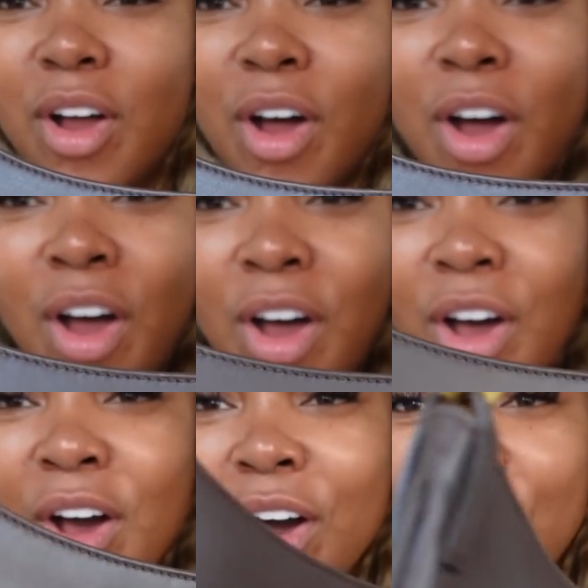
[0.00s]

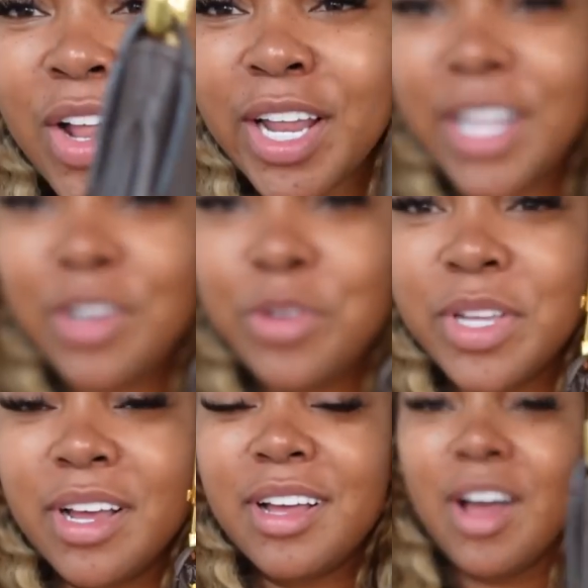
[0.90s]

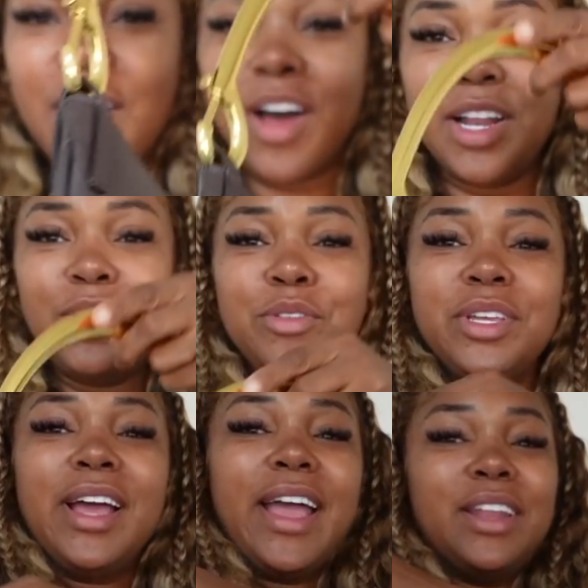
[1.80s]
hallelujah,
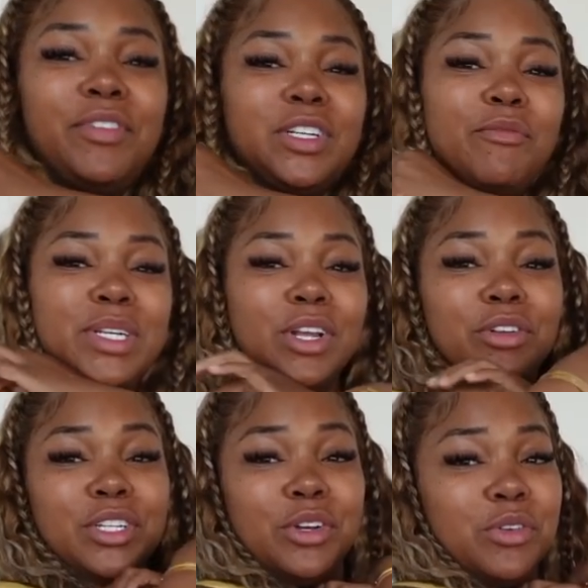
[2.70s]
hallelujah. And if it's over my
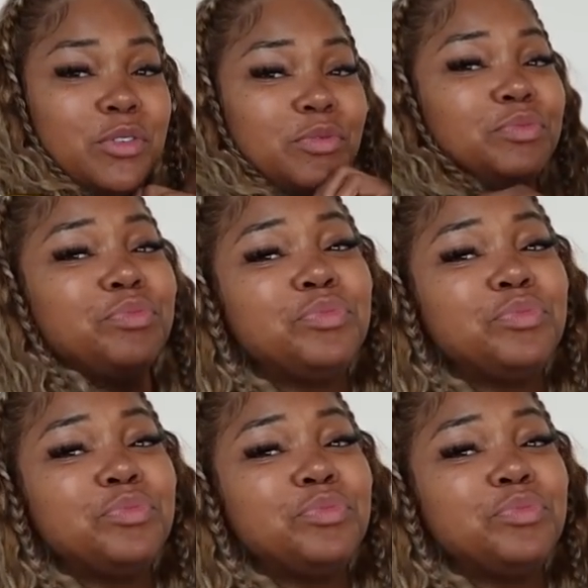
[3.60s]
shoulder too, oh,